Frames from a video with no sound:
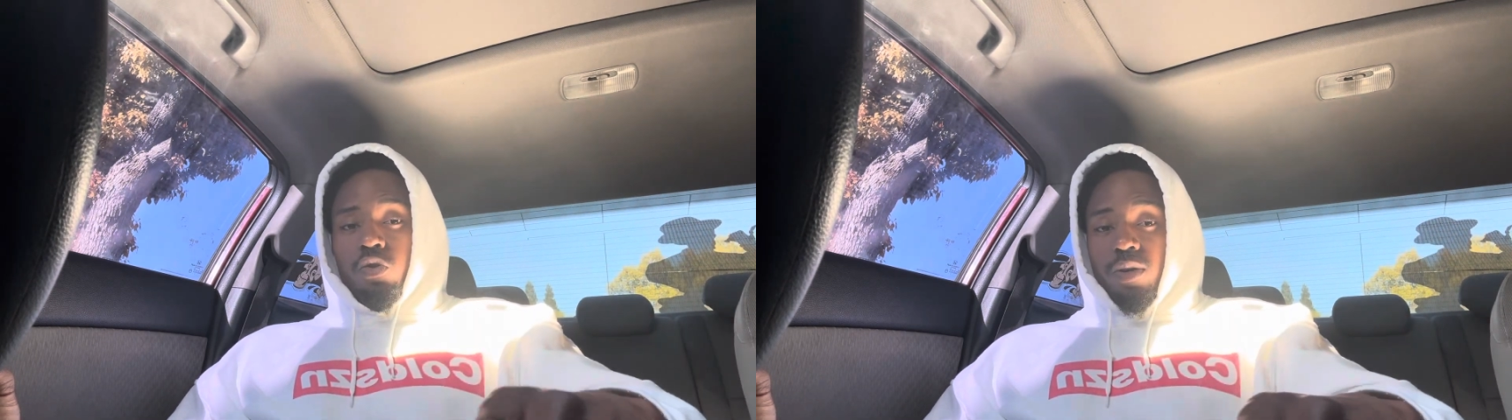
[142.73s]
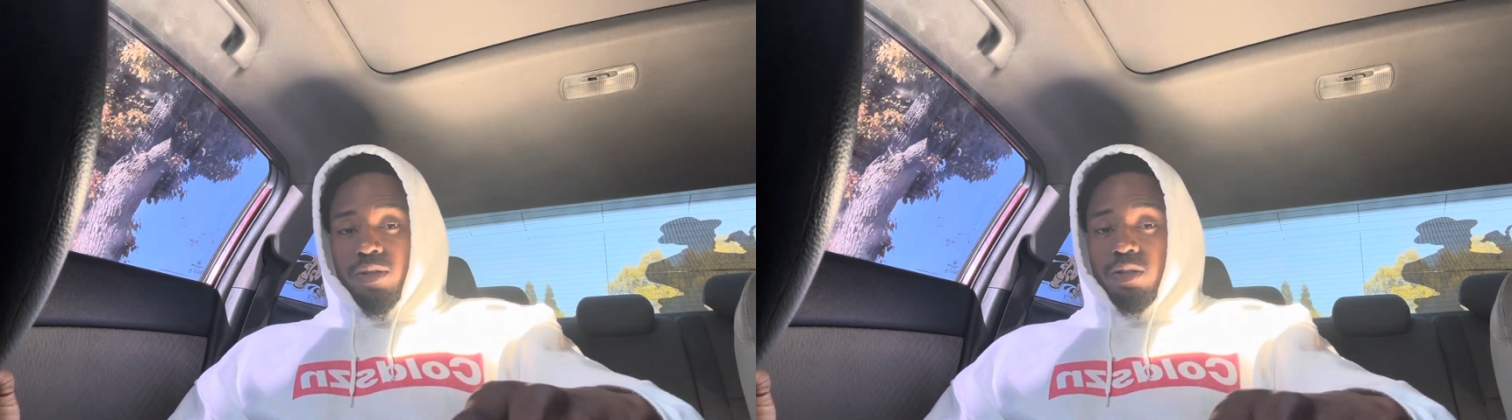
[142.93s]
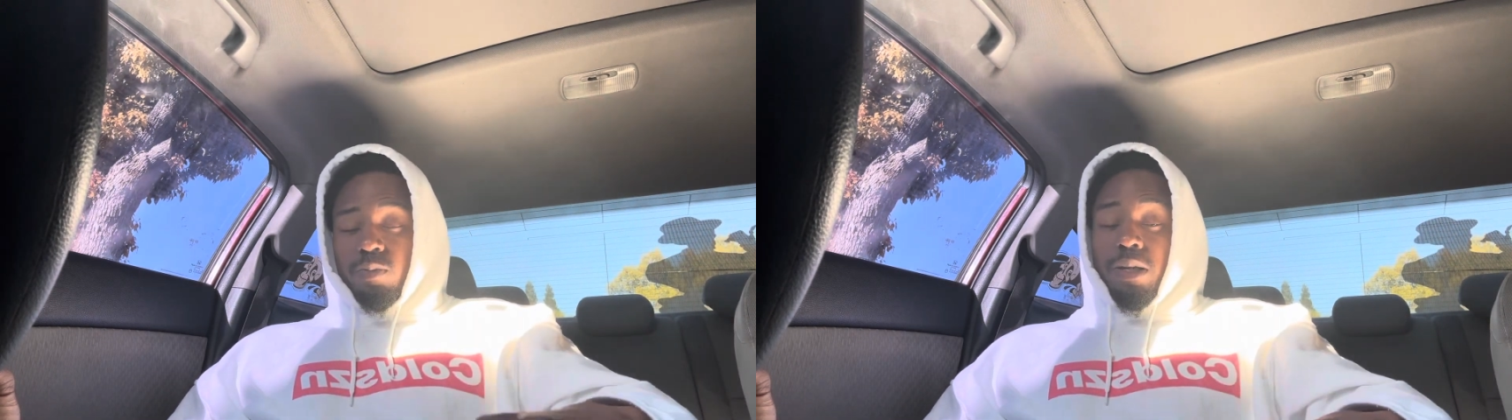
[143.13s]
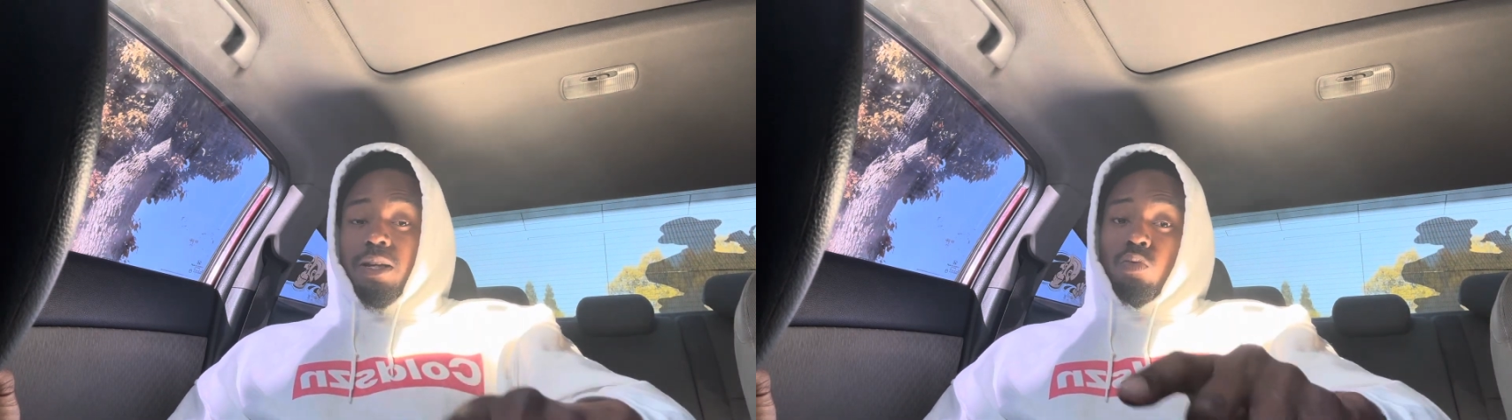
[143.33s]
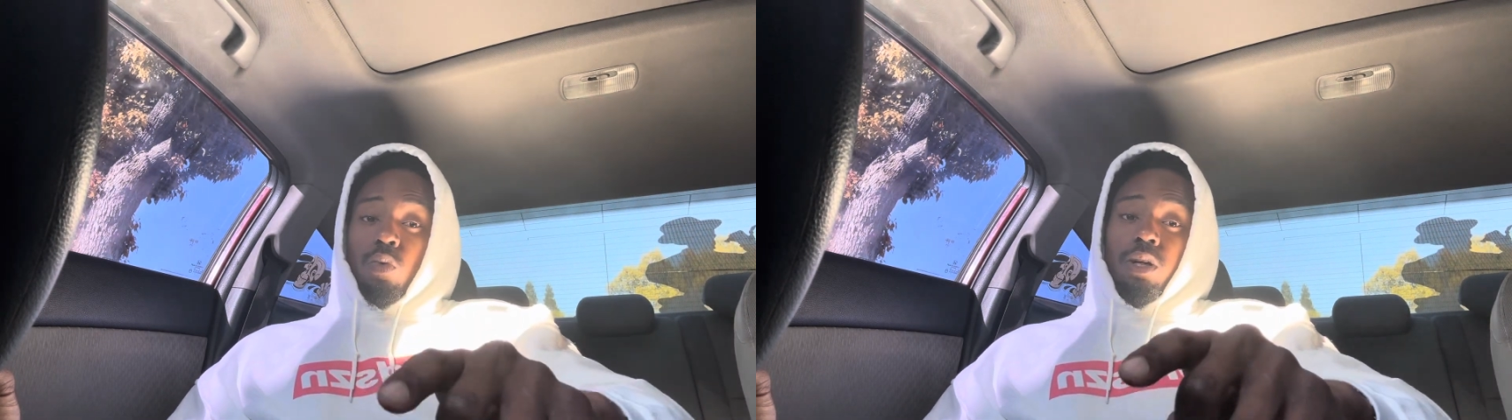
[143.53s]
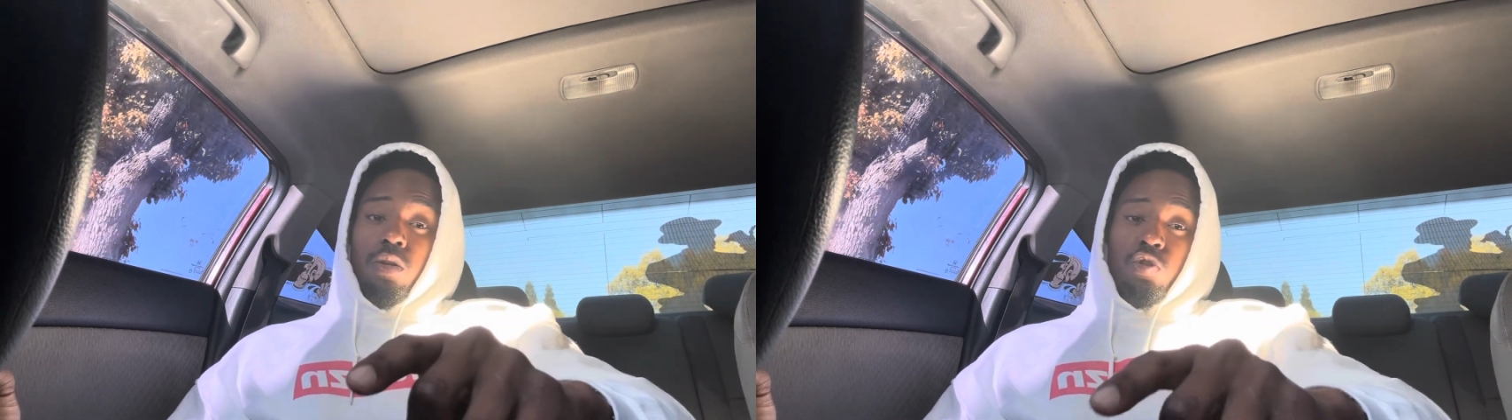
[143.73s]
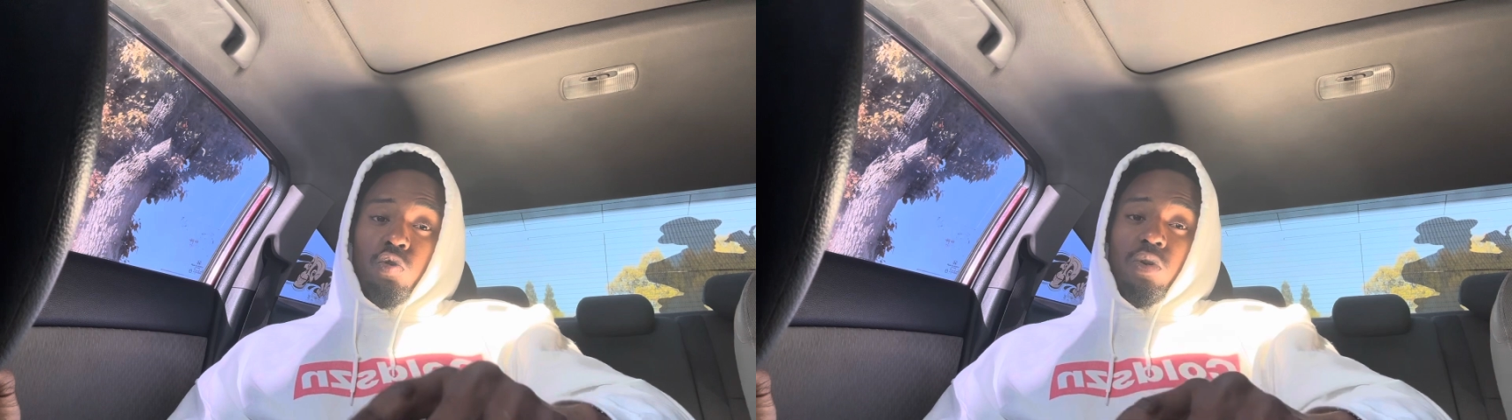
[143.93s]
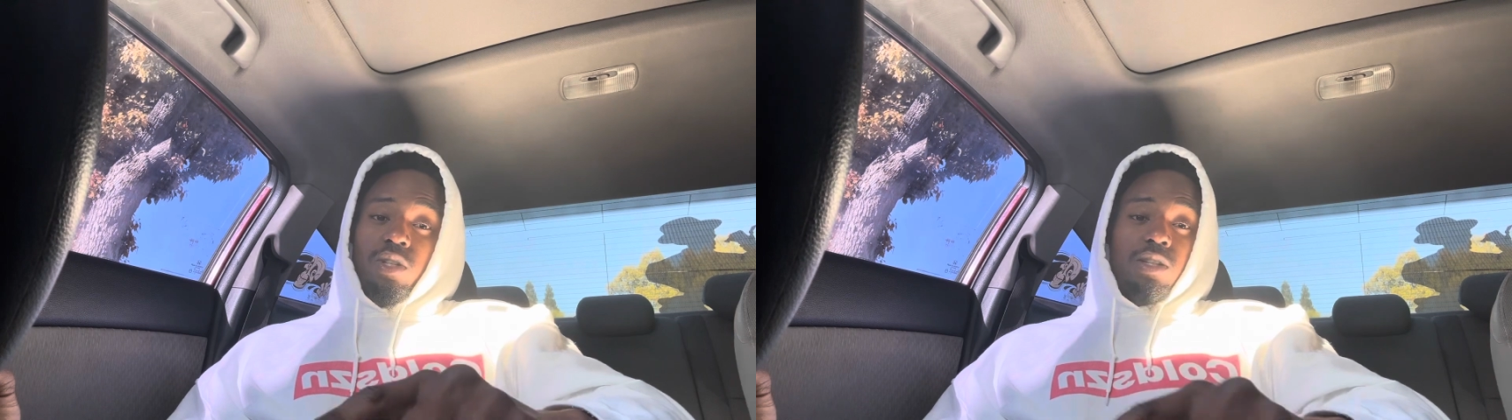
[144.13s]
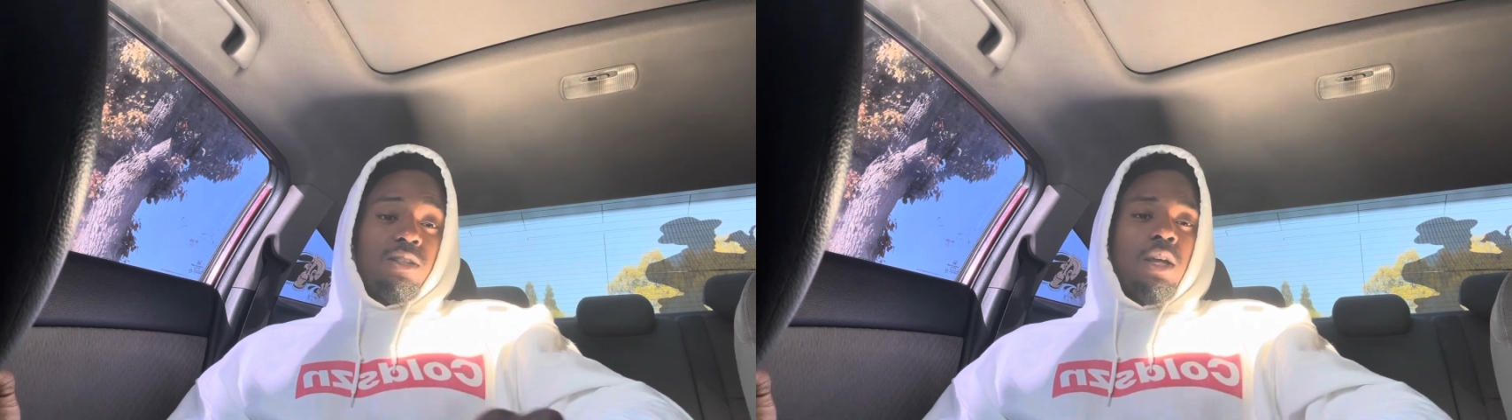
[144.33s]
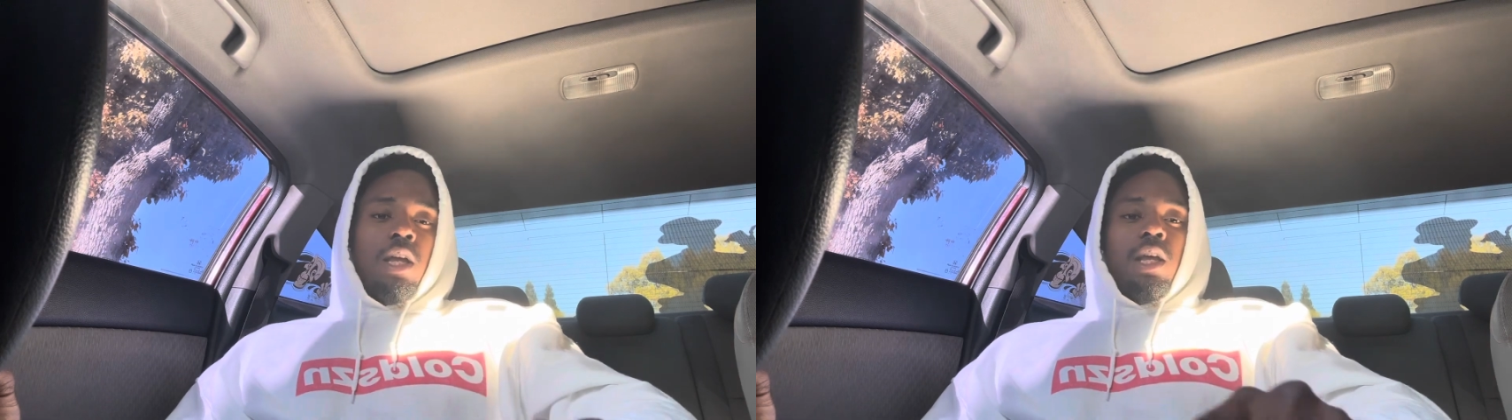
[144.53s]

choices, because one of those choices